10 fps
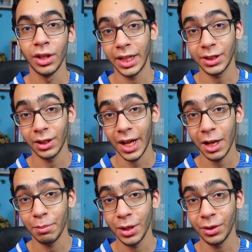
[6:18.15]
It's a
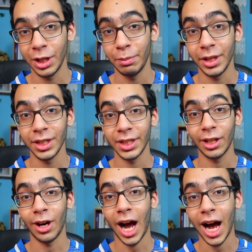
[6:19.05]
liability because they
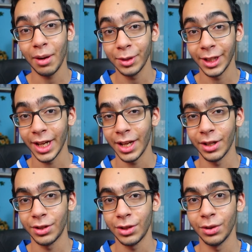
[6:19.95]
are
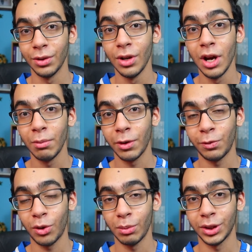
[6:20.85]
obligated to
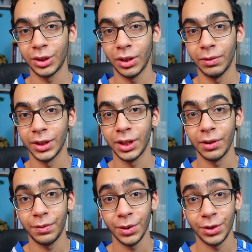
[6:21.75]
perform a service in
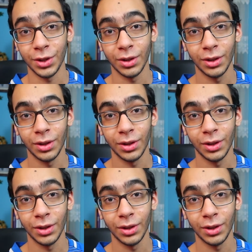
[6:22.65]
the future.